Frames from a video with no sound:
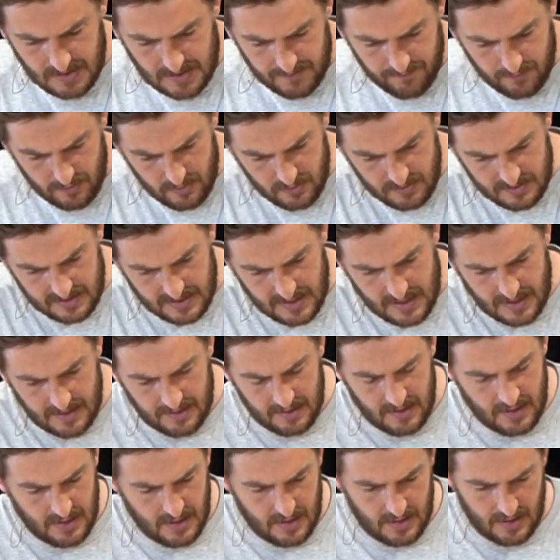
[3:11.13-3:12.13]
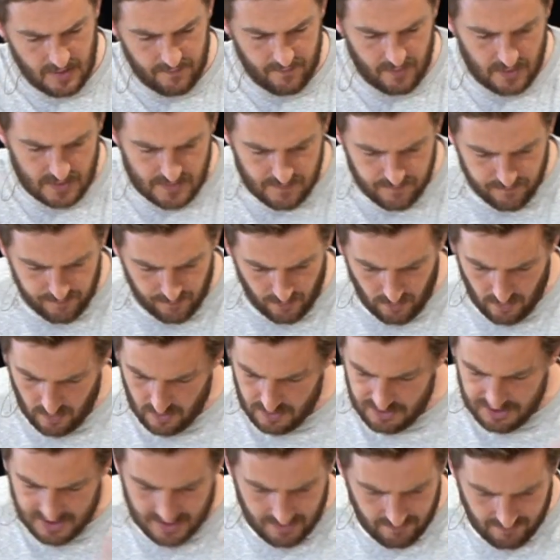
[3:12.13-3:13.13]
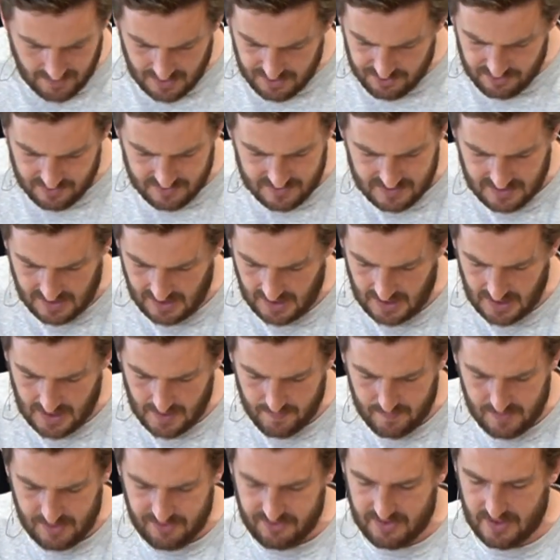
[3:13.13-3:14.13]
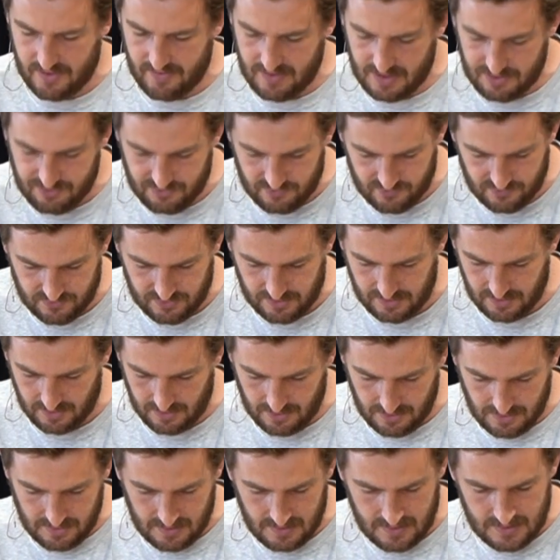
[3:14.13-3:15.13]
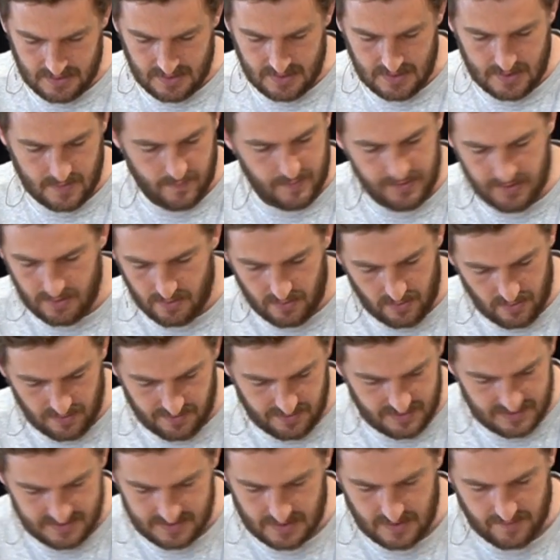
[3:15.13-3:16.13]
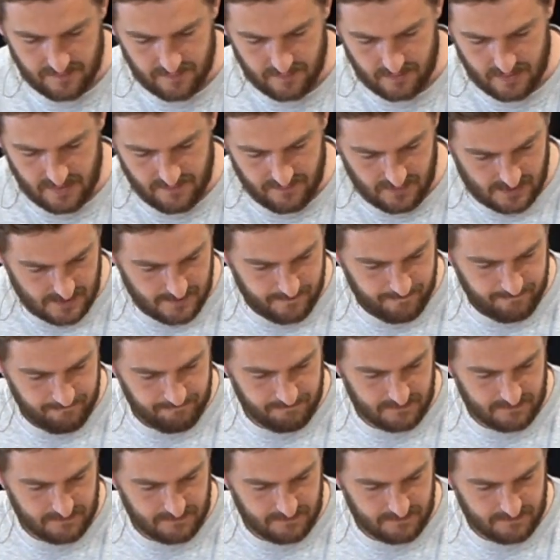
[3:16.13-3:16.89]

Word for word: If you look down at verse 4, generations come and generations go, but the earth is there forever.